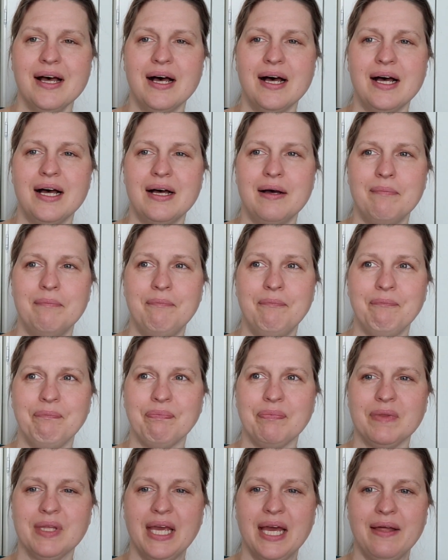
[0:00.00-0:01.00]

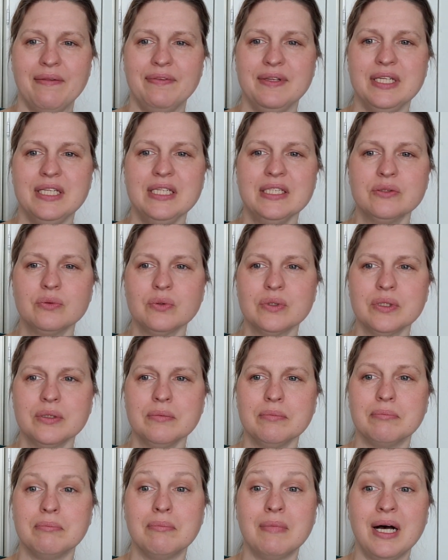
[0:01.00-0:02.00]
Yeah, these were
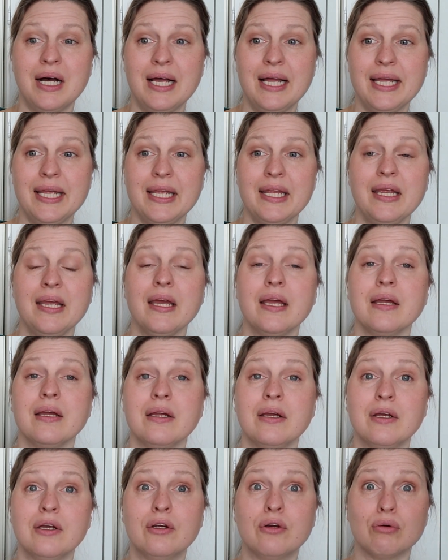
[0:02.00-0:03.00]
my
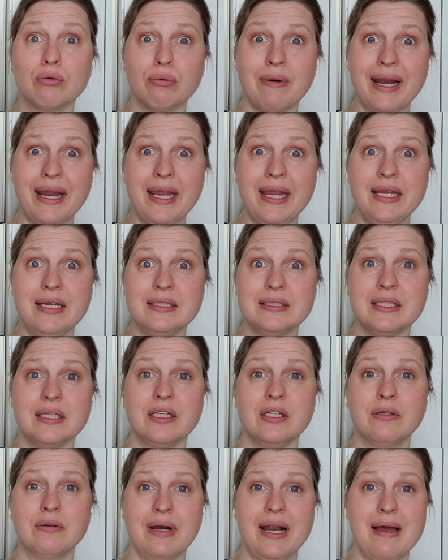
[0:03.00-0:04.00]
great
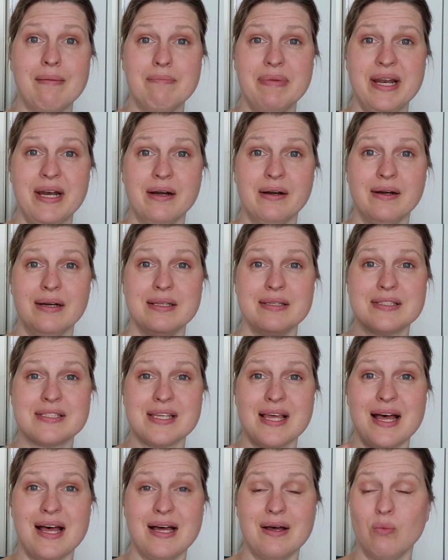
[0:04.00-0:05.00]
grandparents'
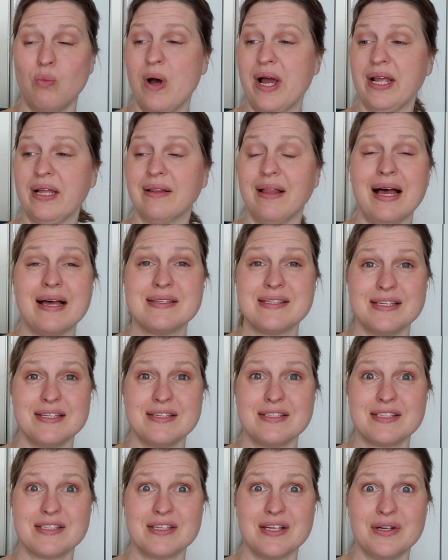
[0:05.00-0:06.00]
wine
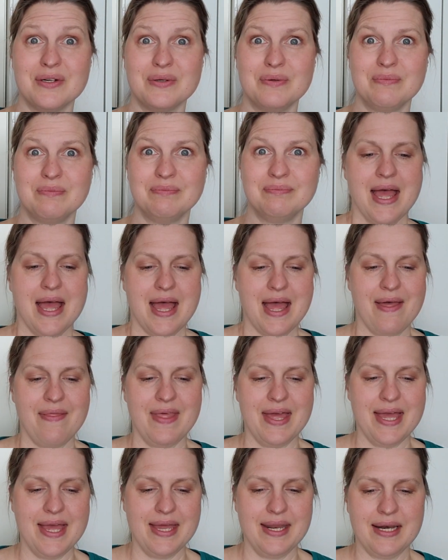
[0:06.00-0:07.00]
glasses. So, and
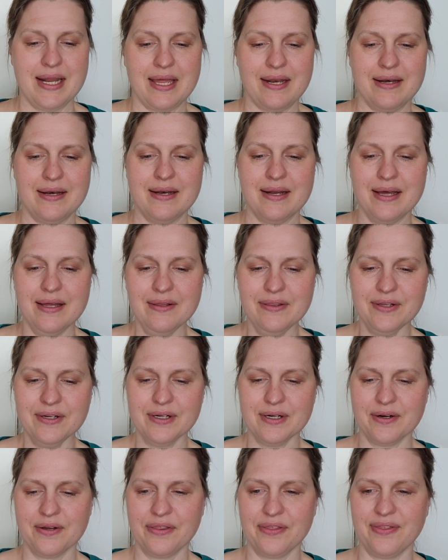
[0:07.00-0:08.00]
then
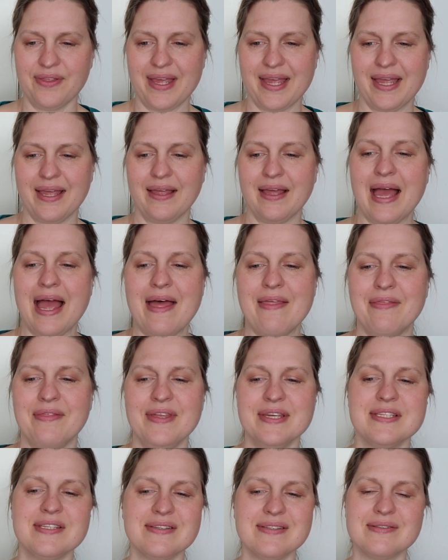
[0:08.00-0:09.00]
another thing, and
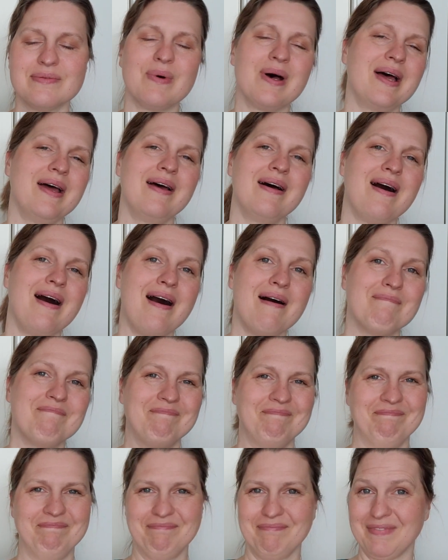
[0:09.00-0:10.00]
this is what
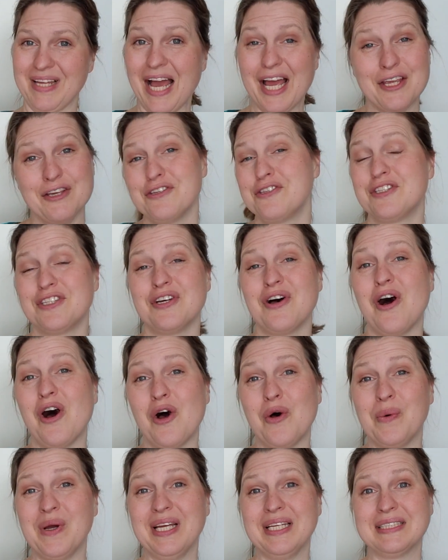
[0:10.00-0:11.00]
I used to
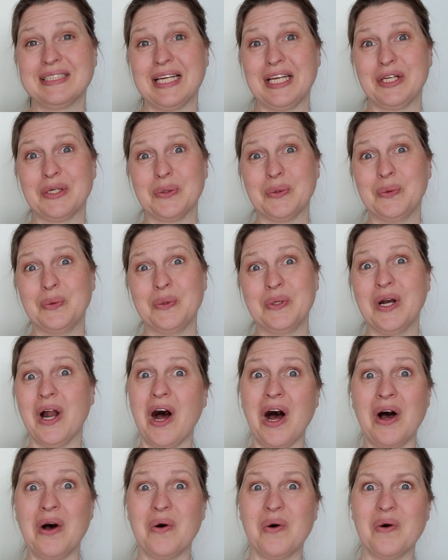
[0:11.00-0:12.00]
always like ooh and ah